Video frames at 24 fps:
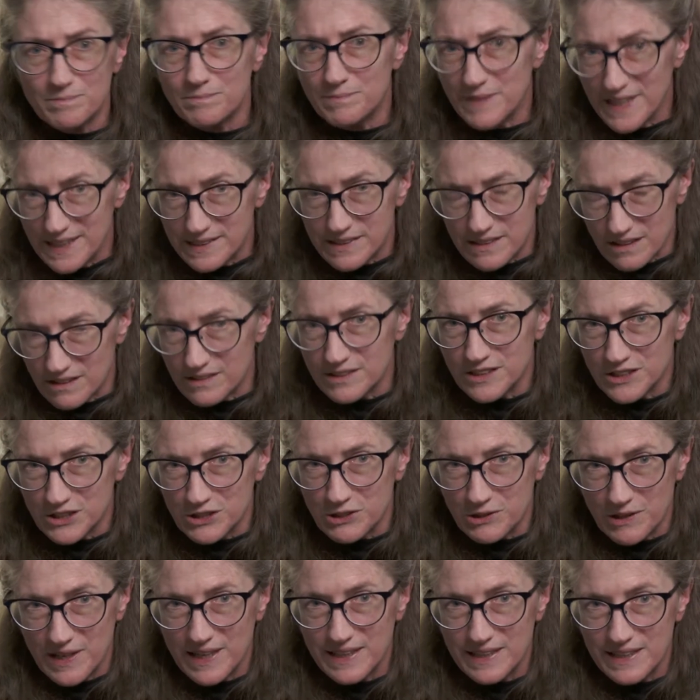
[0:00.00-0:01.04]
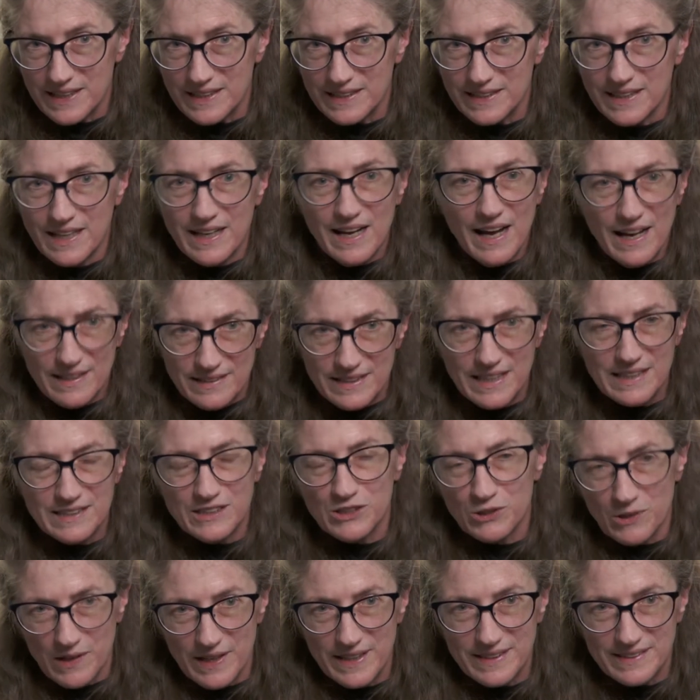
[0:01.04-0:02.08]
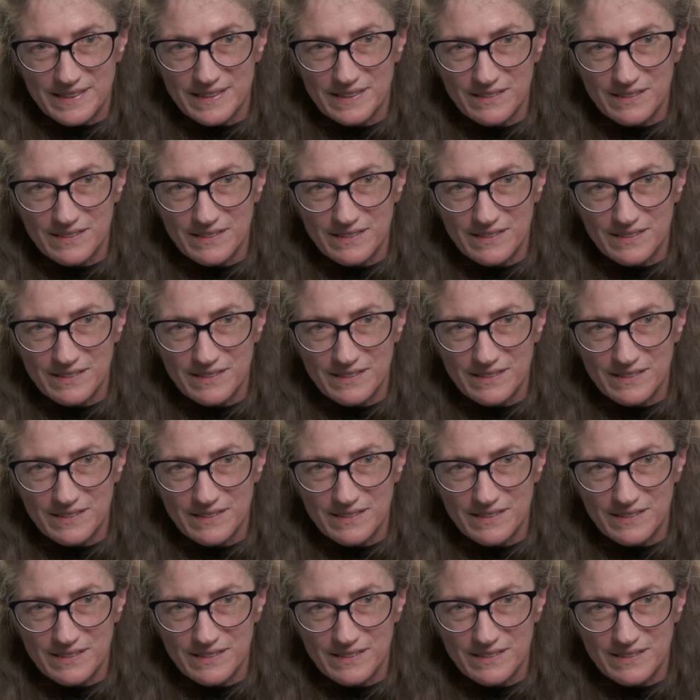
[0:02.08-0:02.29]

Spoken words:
based on your training and then train the